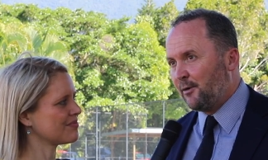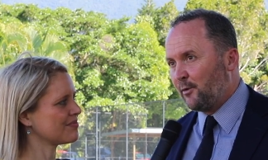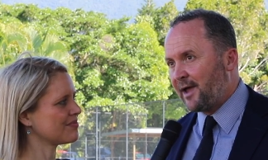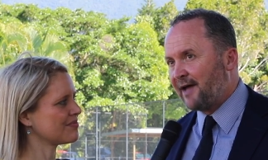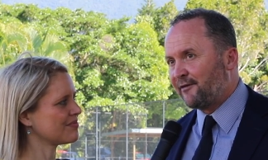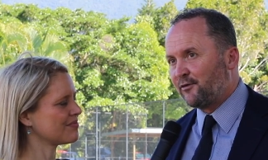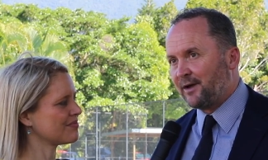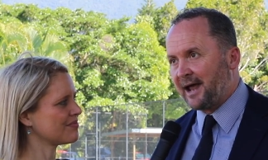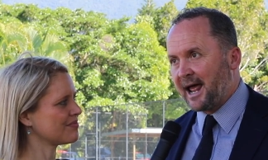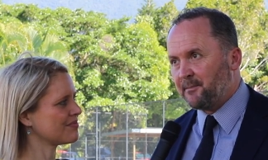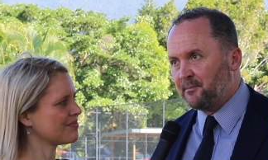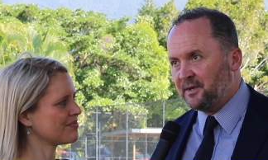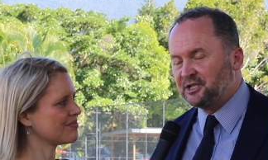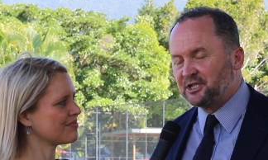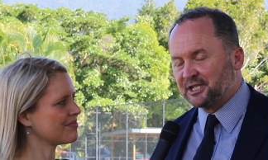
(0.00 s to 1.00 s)
Speaker 1: We have an
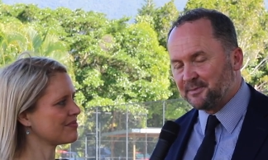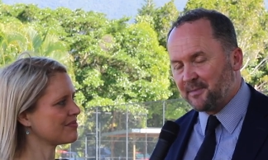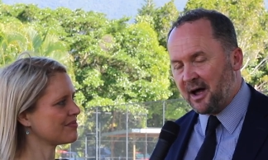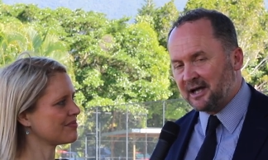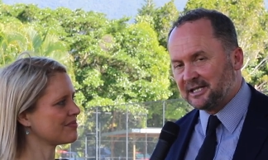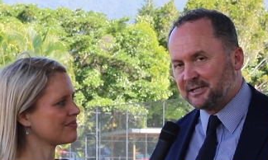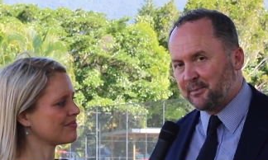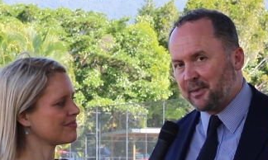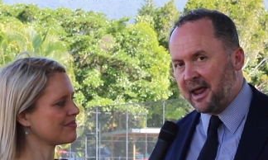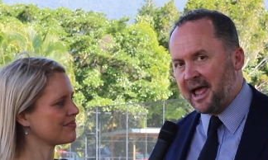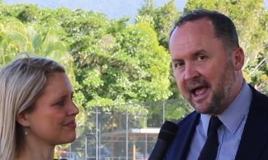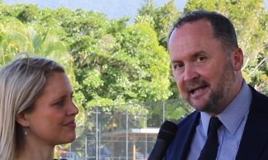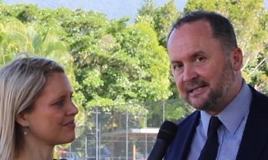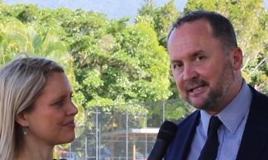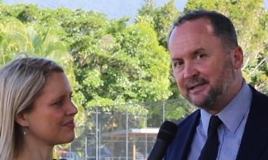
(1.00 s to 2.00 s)
ambitious master
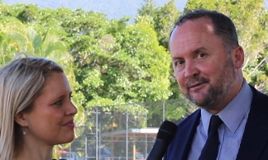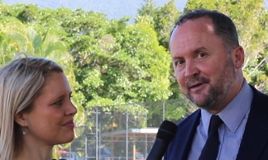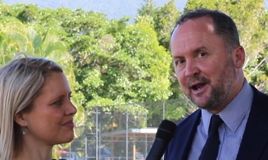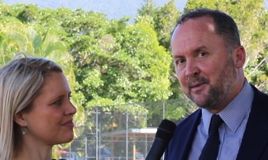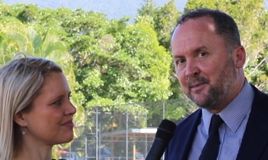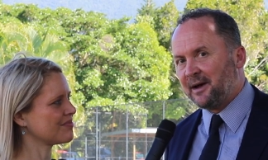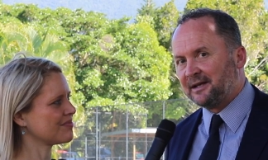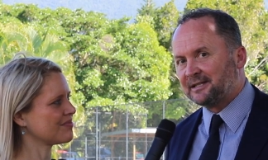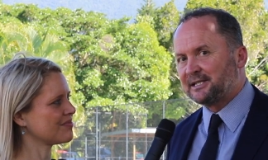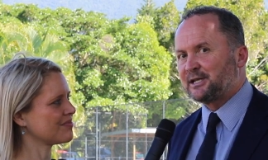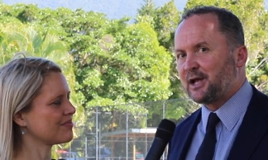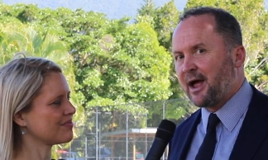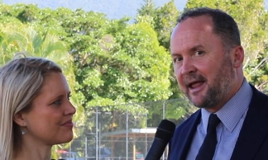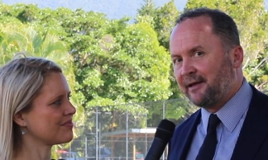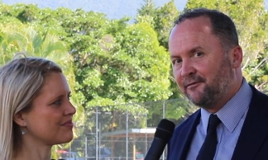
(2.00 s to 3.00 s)
plan to develop our
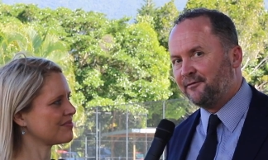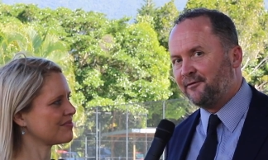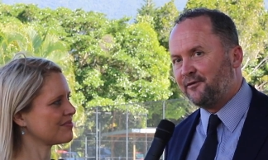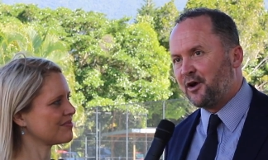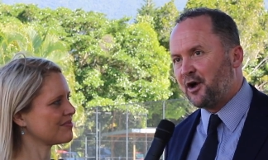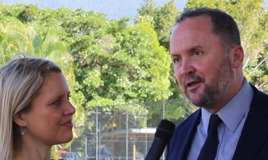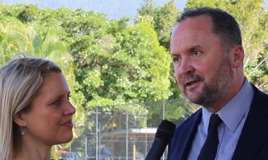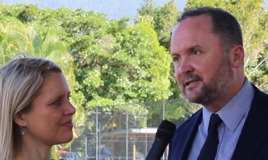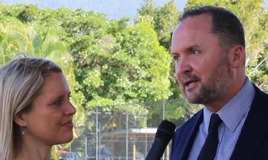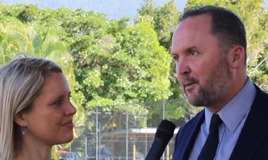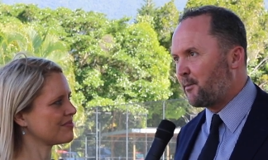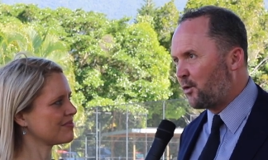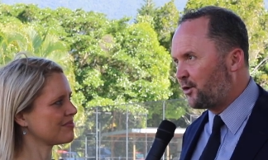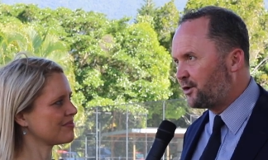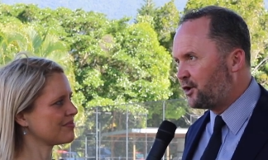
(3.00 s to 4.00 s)
site even further, so
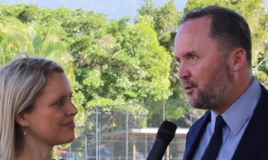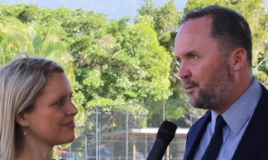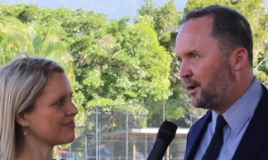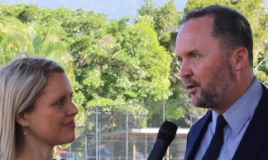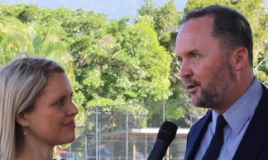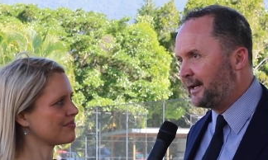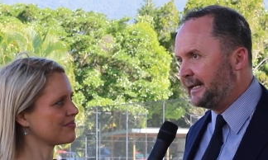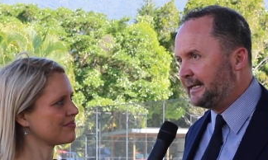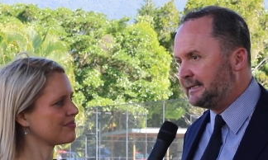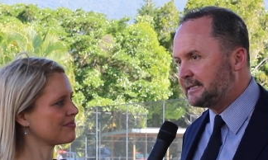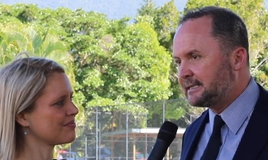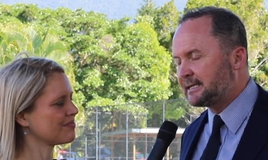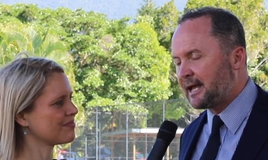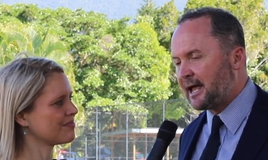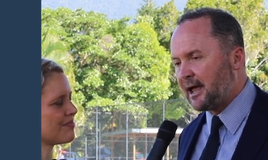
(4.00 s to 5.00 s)
more new buildings.